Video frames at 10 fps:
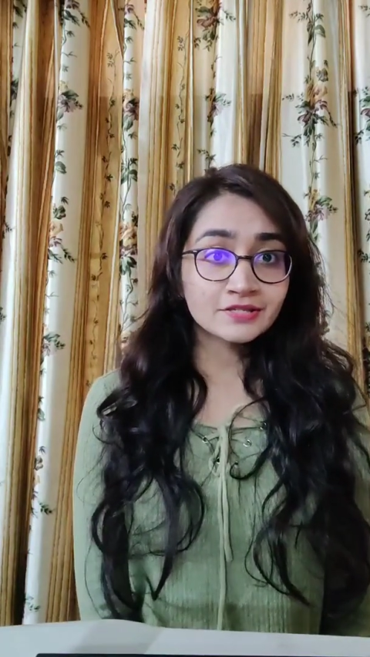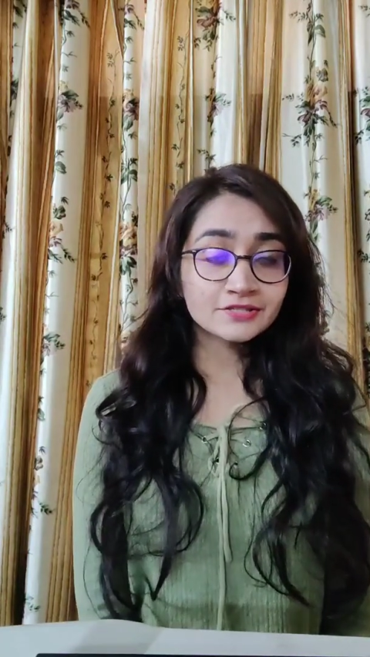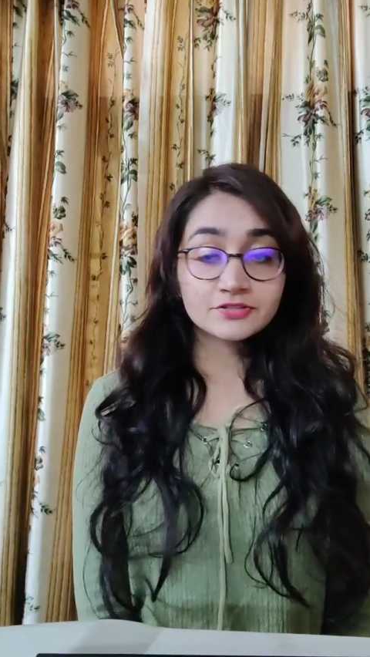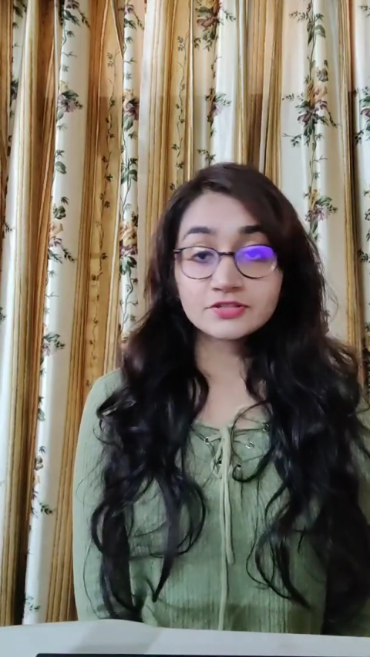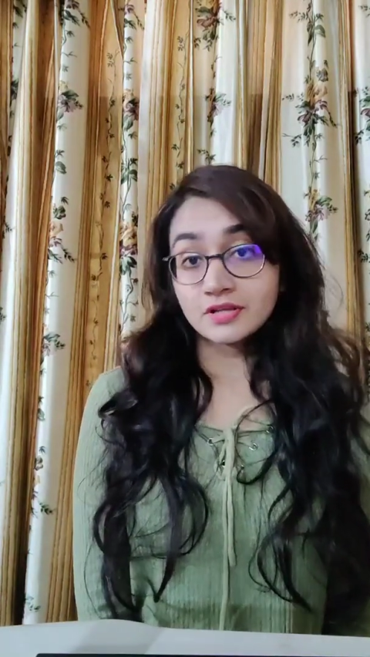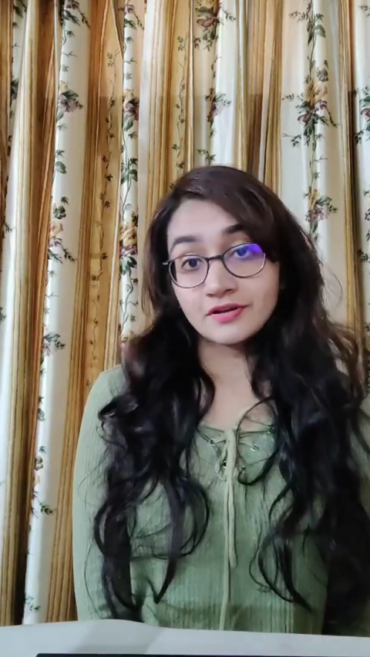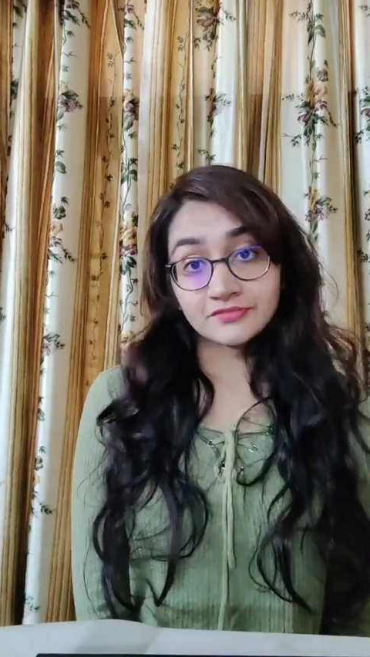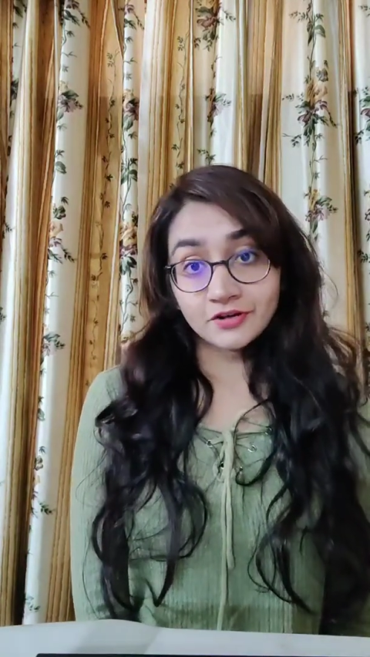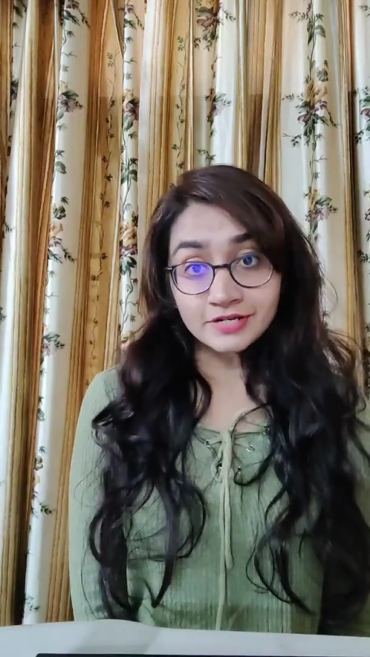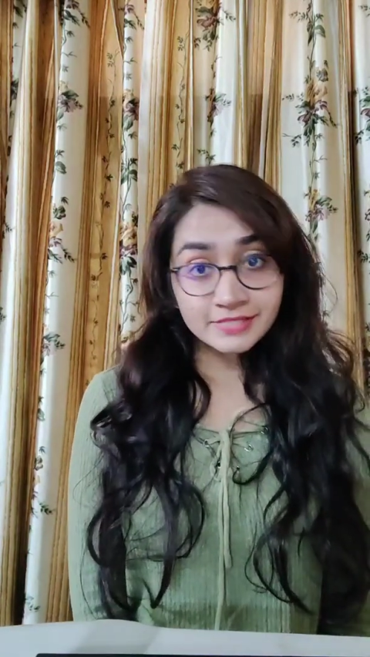So,
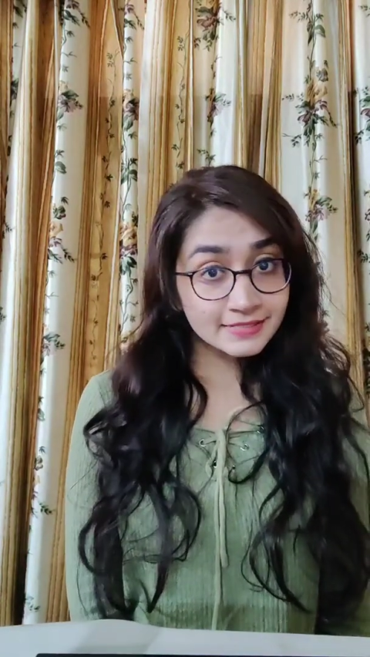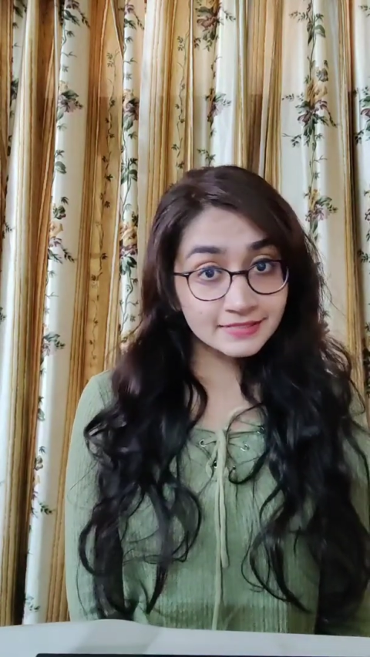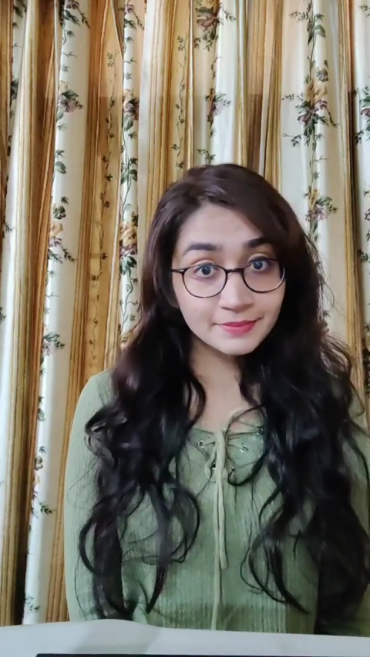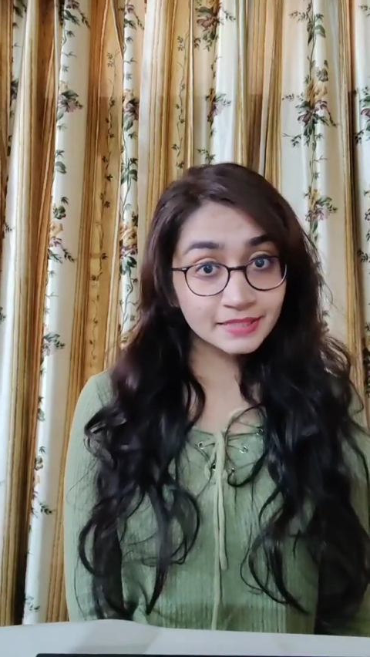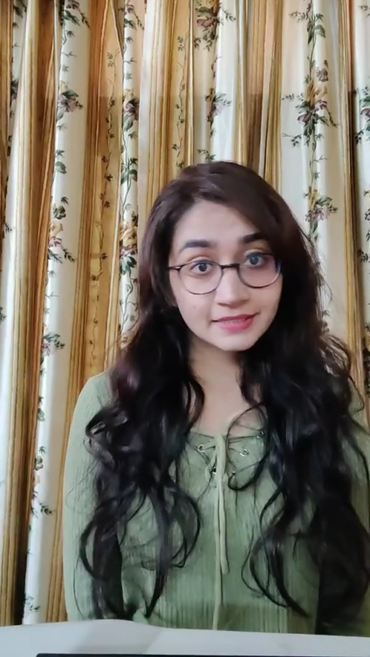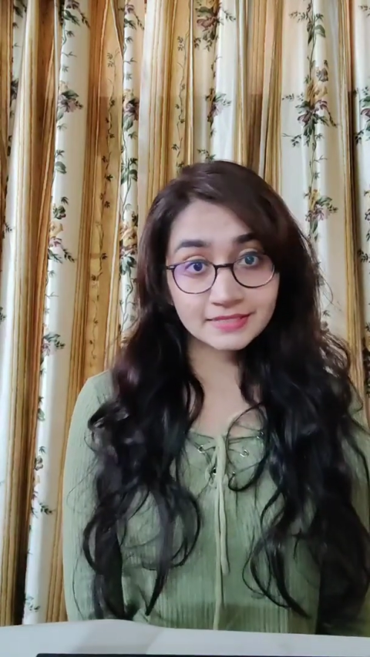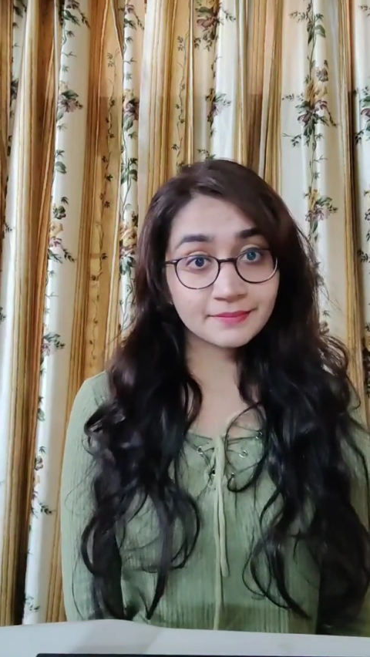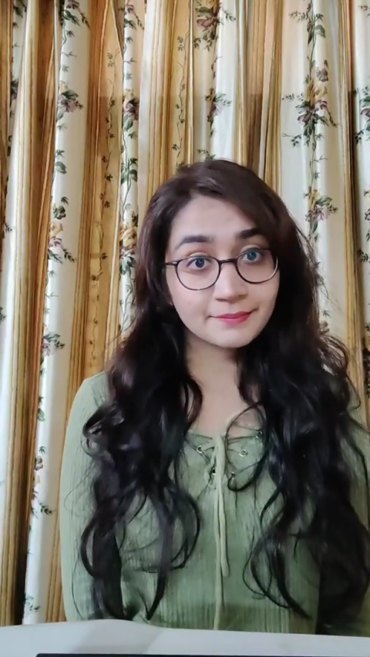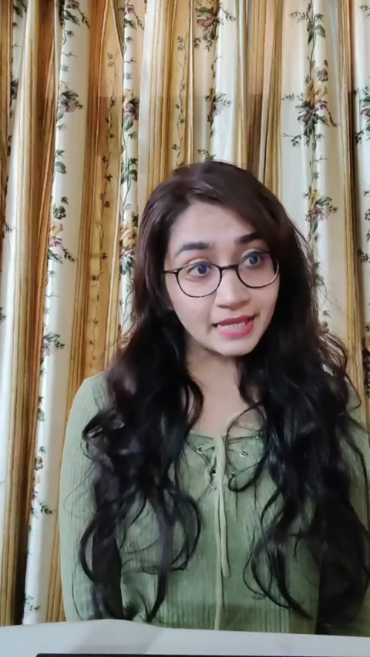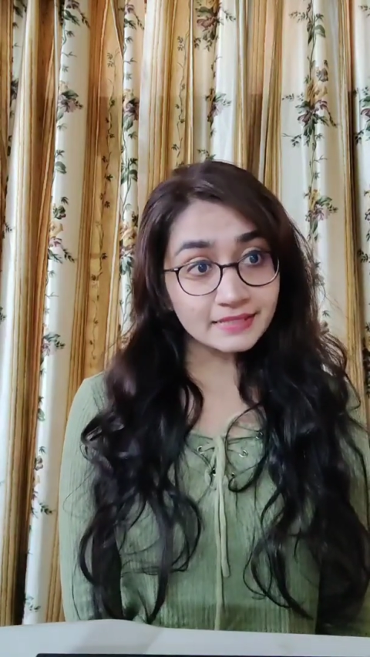of course, Elizabeth is
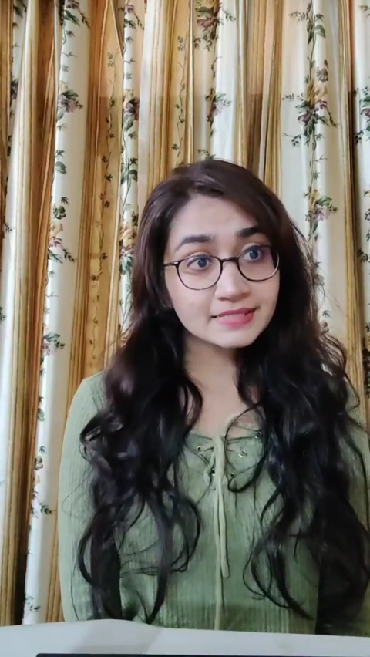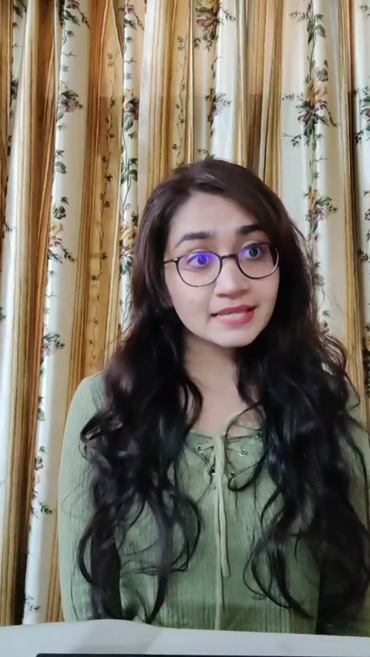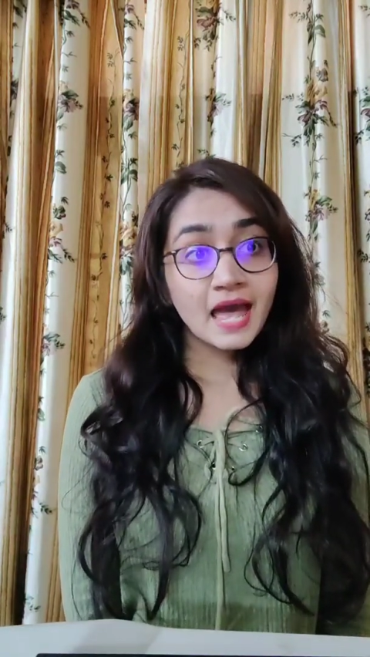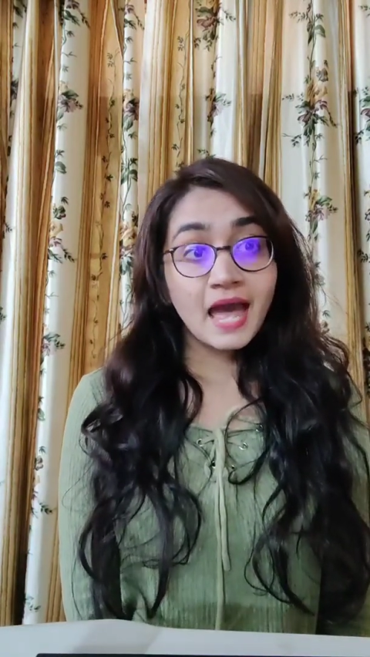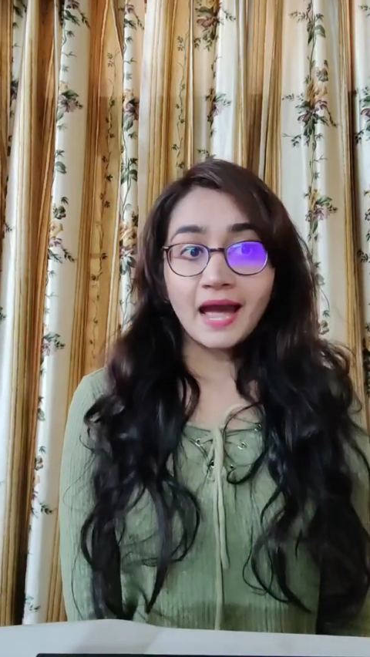a mess.